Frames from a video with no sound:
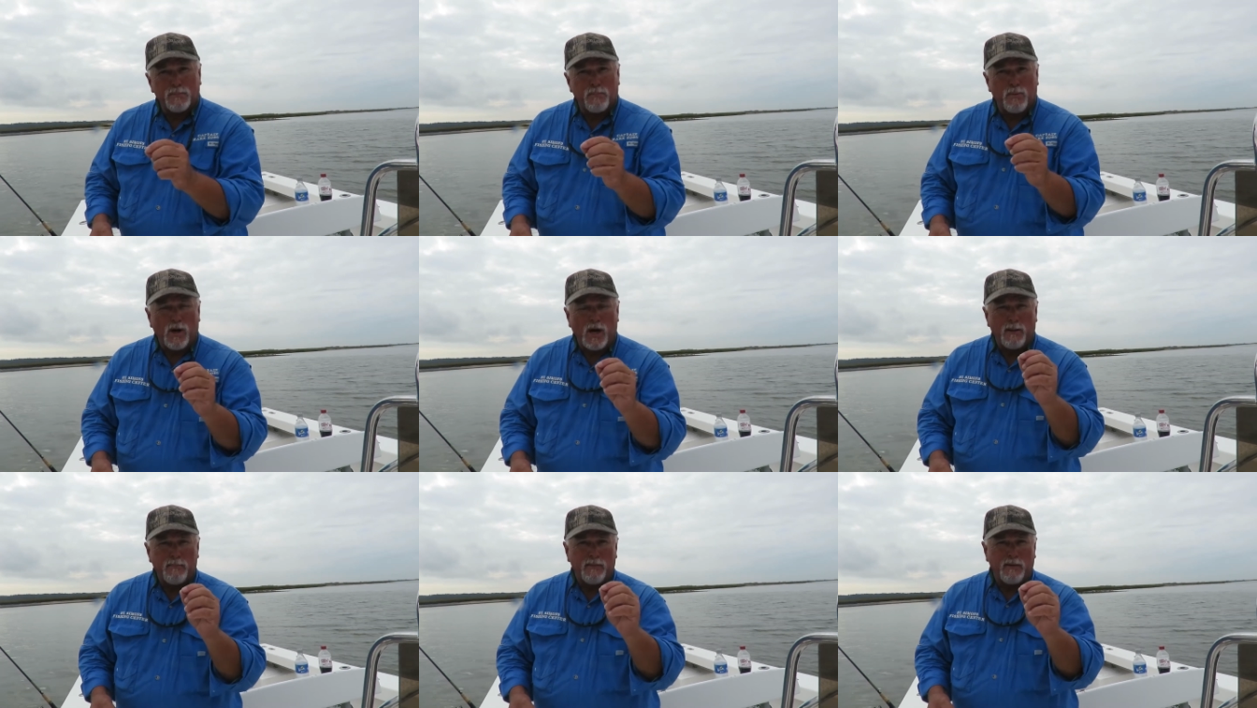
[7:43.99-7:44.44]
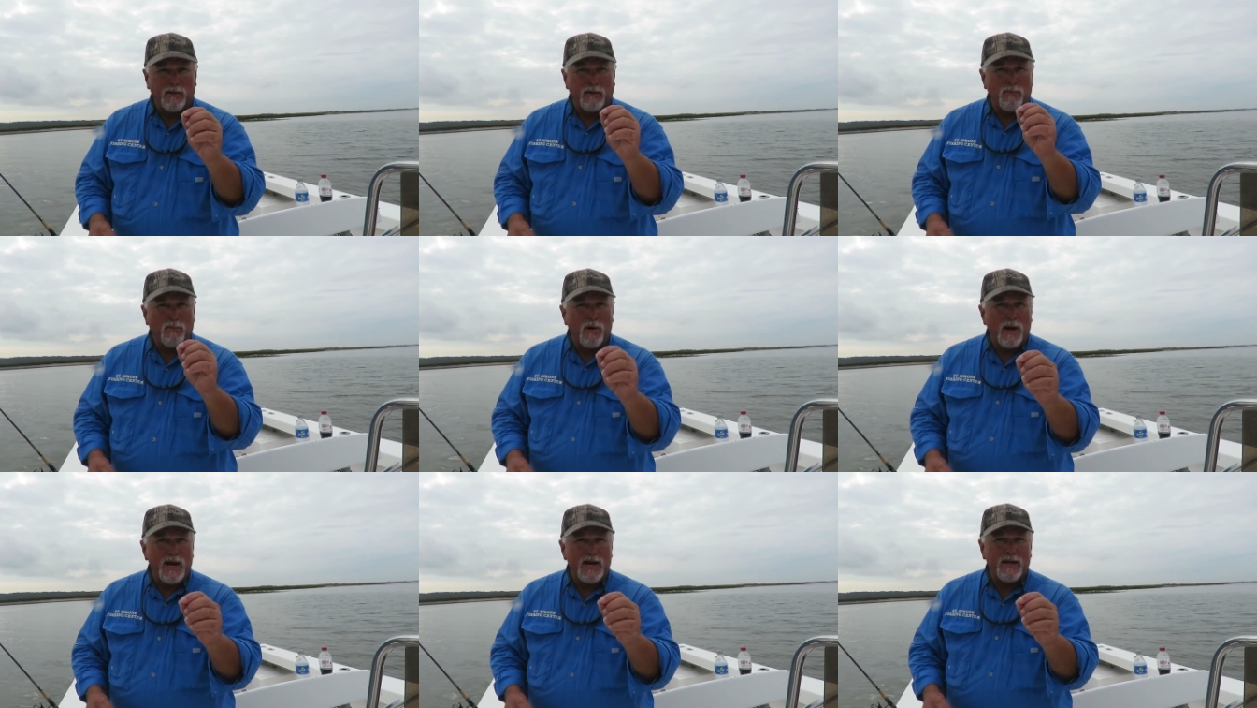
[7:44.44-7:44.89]
properly
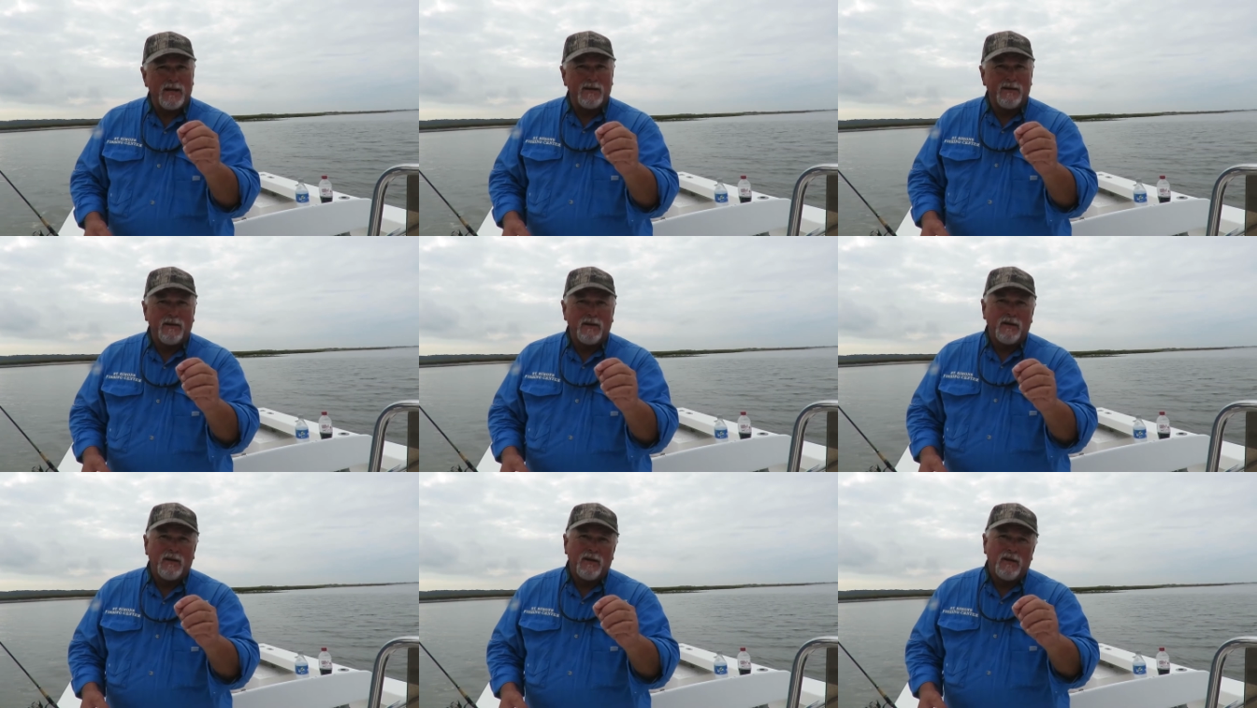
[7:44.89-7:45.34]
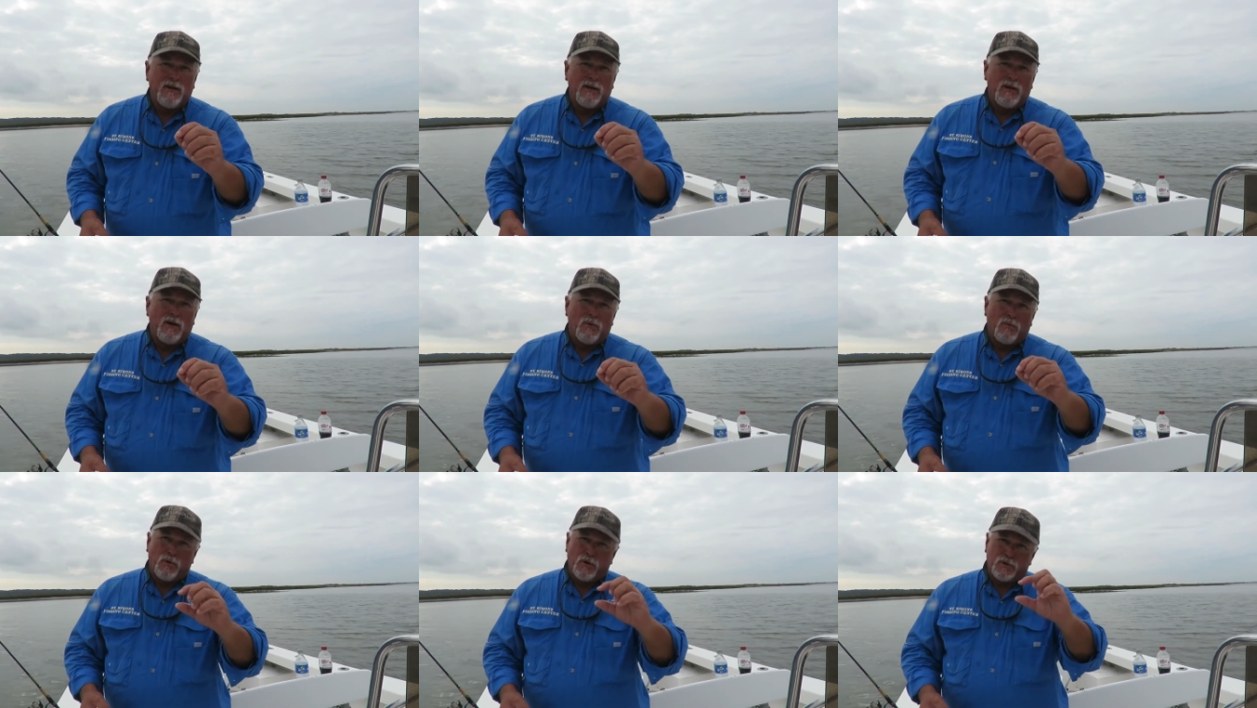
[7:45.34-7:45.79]

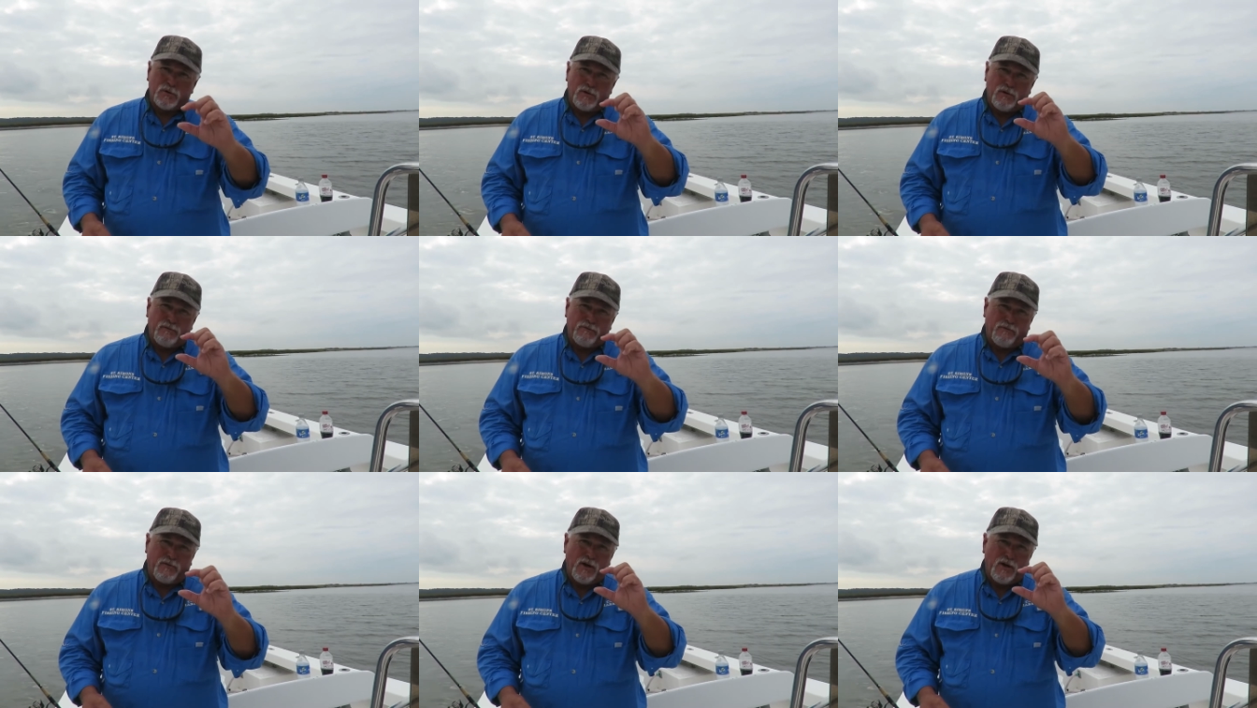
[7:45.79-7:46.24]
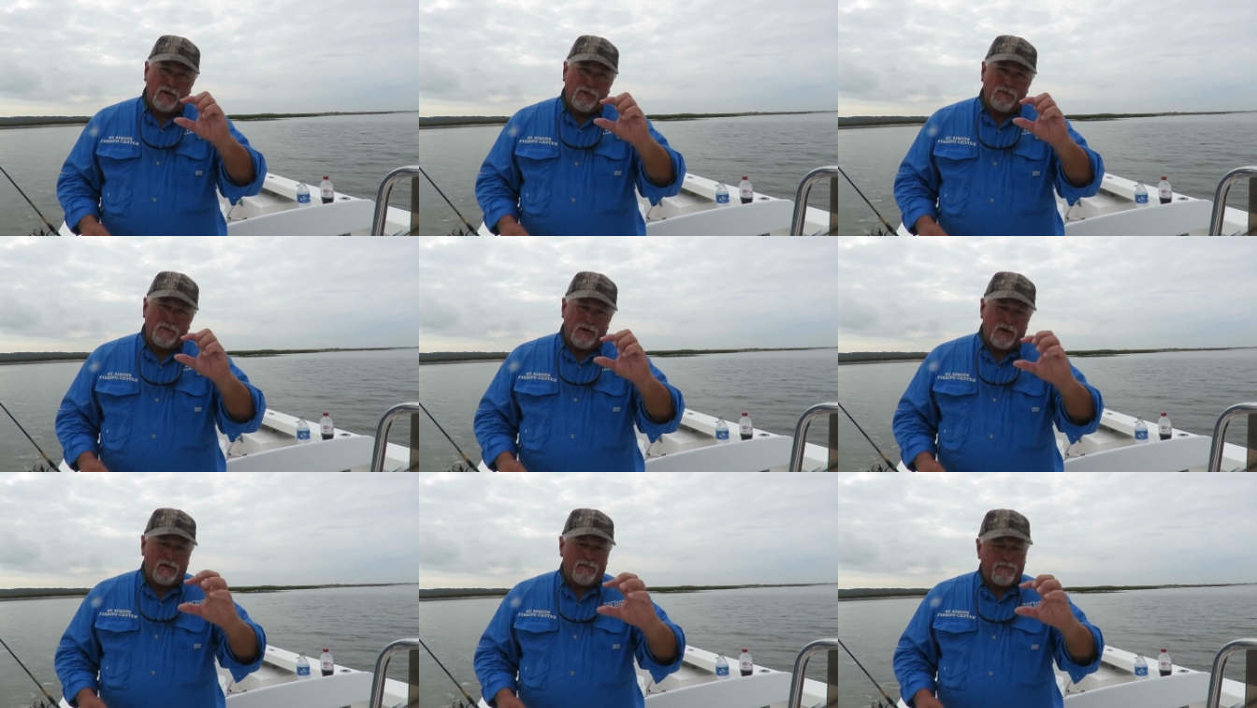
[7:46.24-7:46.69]
weighted where it's going
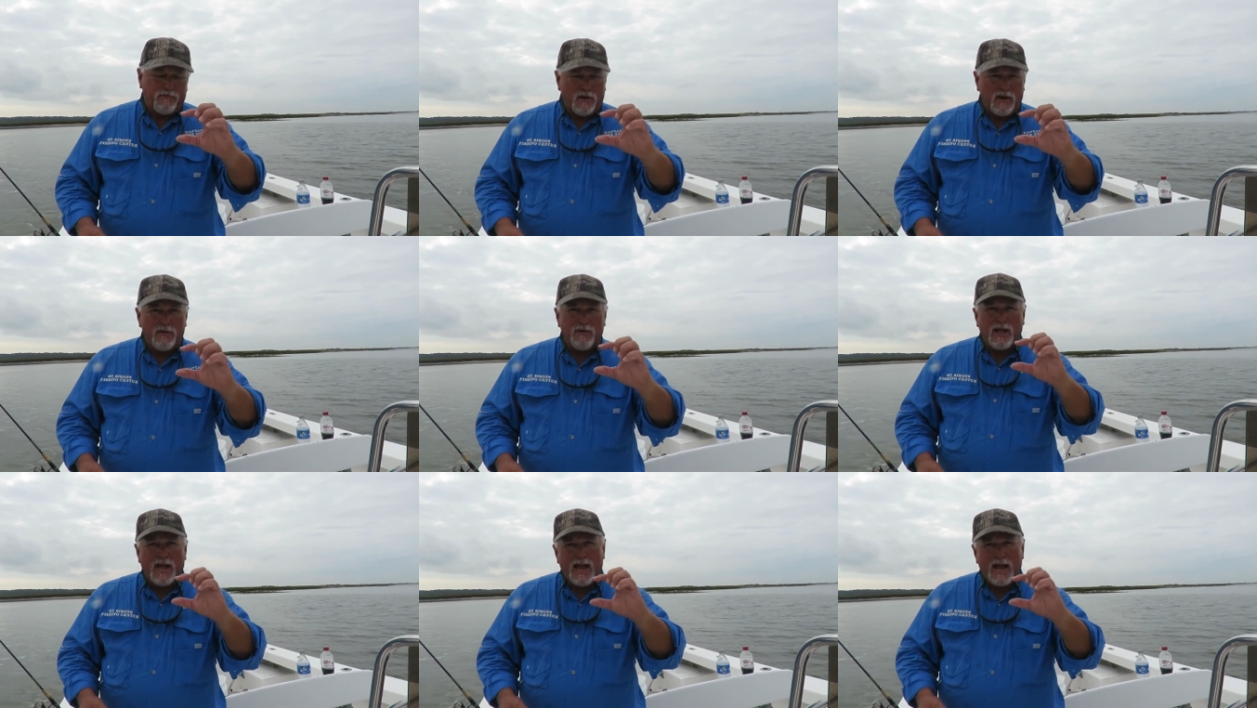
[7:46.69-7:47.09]
to float